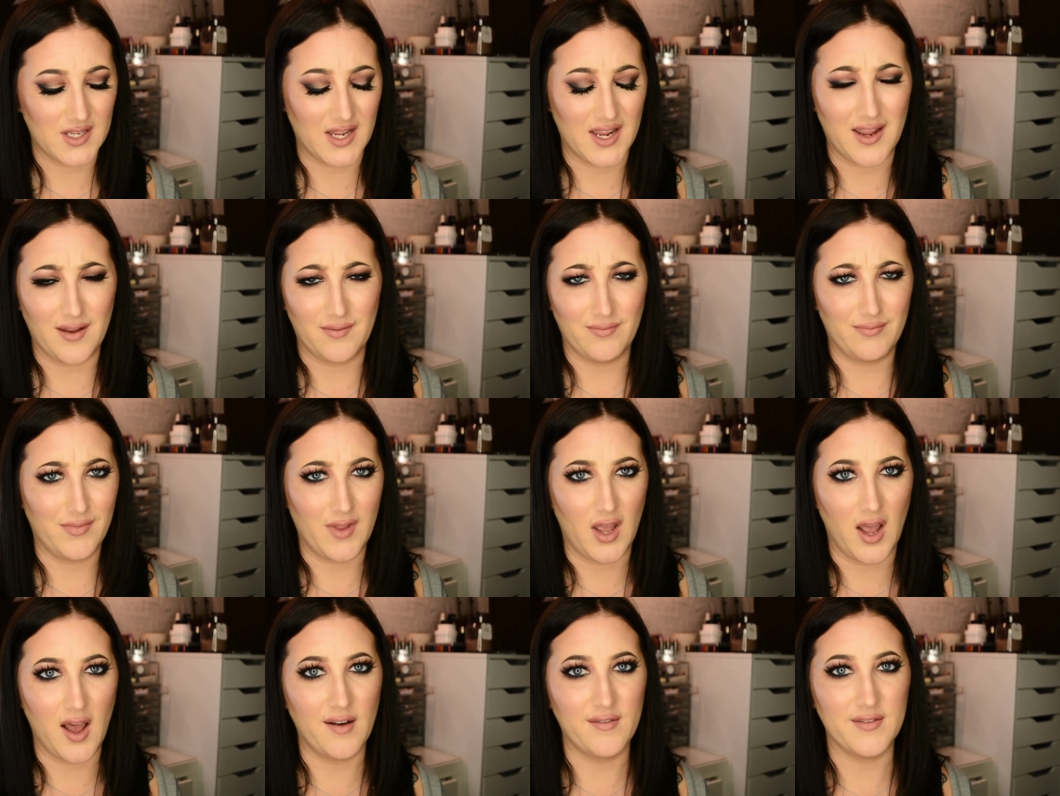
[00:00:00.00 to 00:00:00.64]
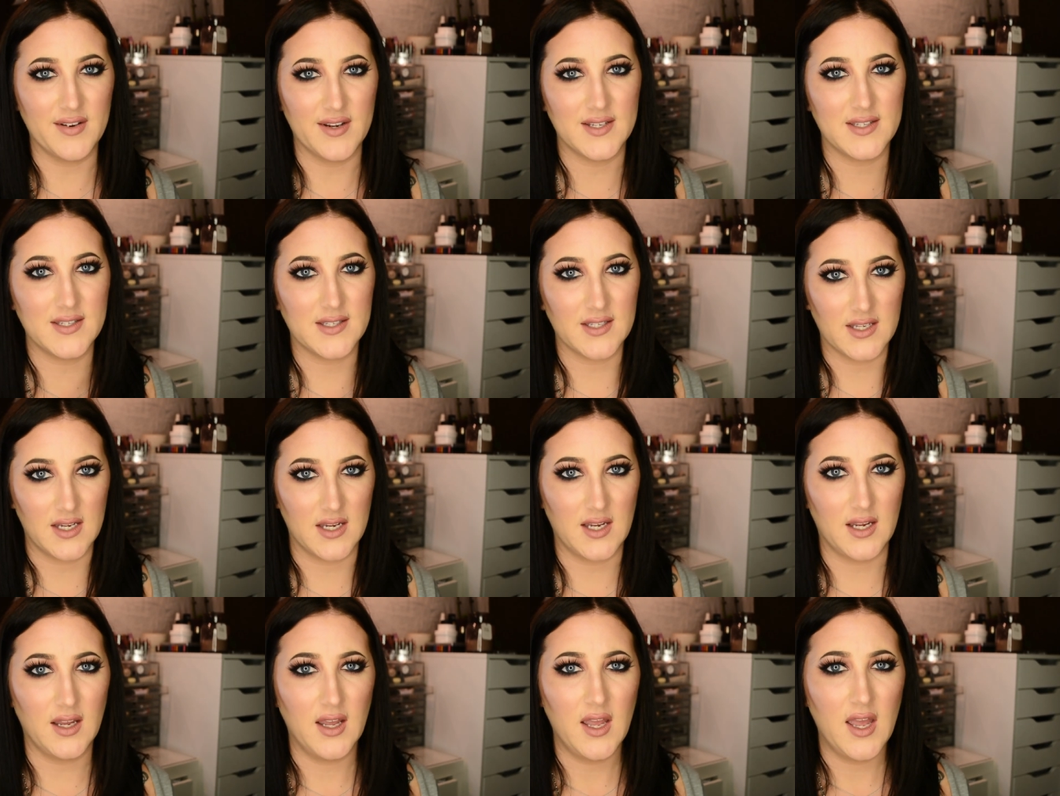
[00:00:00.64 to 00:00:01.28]
I
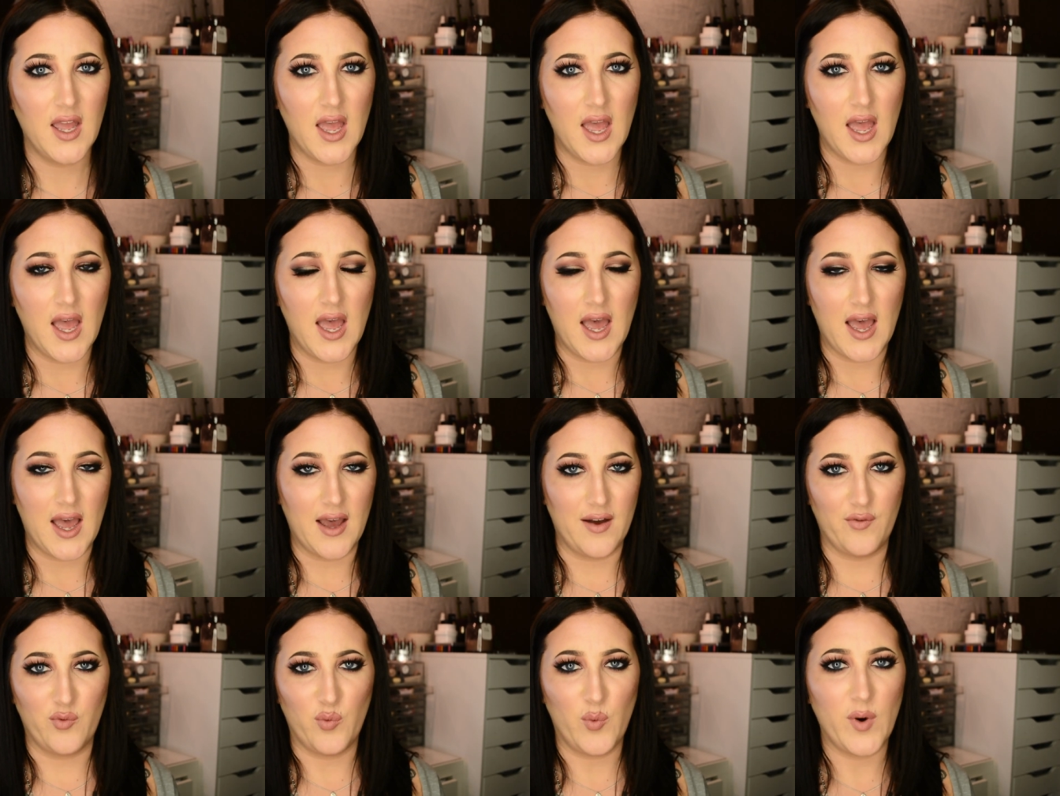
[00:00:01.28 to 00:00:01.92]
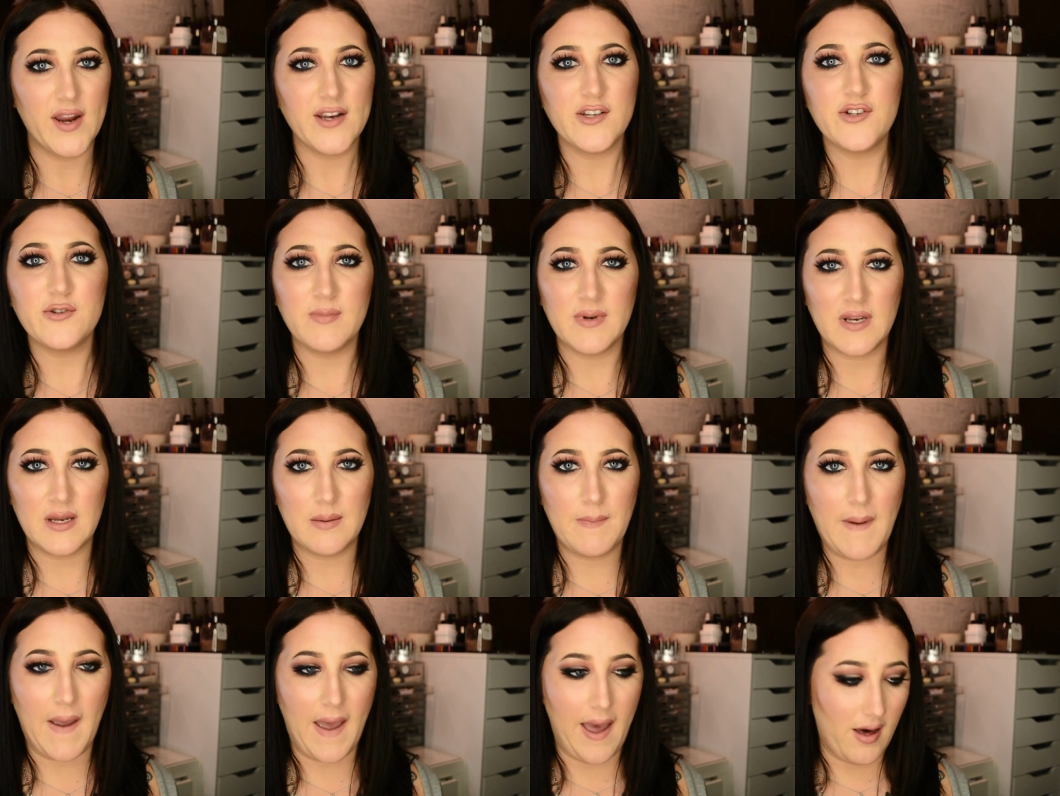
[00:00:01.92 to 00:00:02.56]
obviously have way too
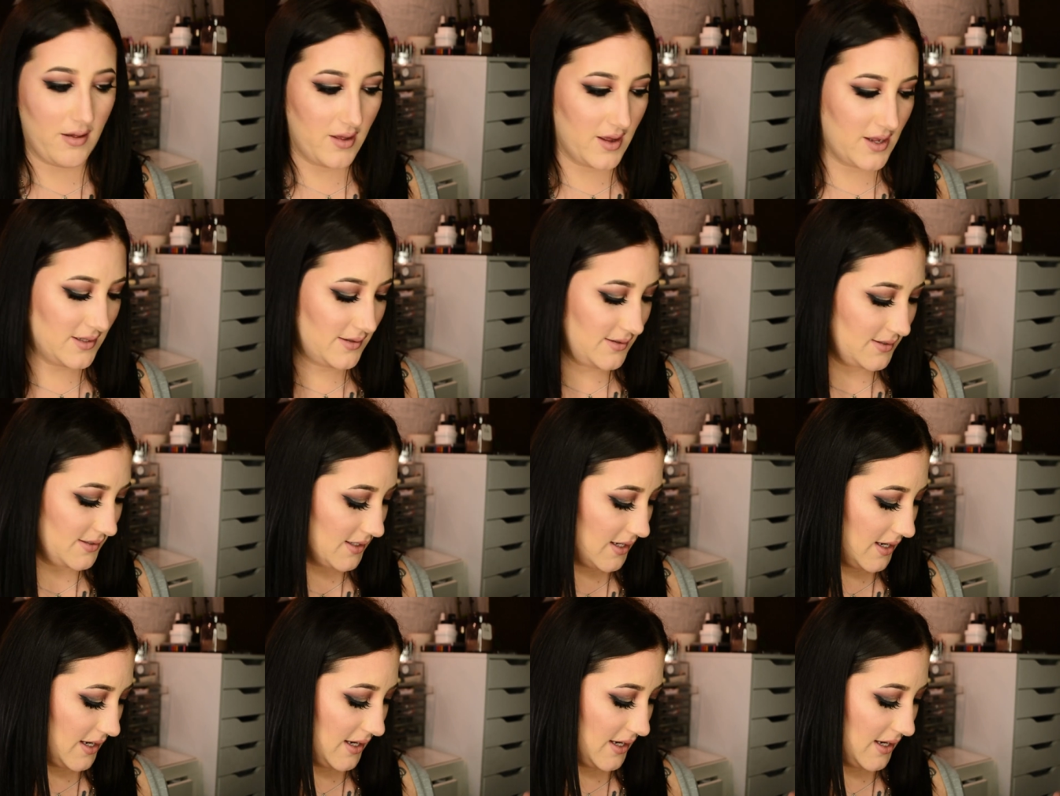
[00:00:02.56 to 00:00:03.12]
many palettes,